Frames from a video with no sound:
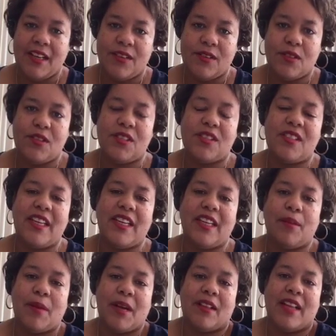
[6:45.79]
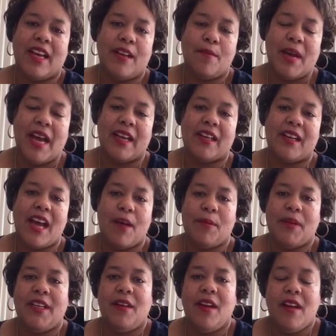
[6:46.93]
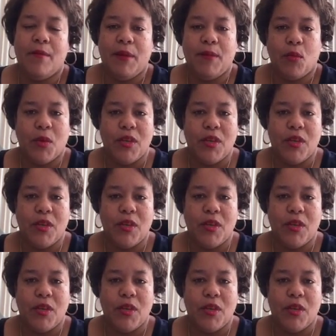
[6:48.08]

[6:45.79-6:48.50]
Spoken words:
So just thinking about that impact and how many people,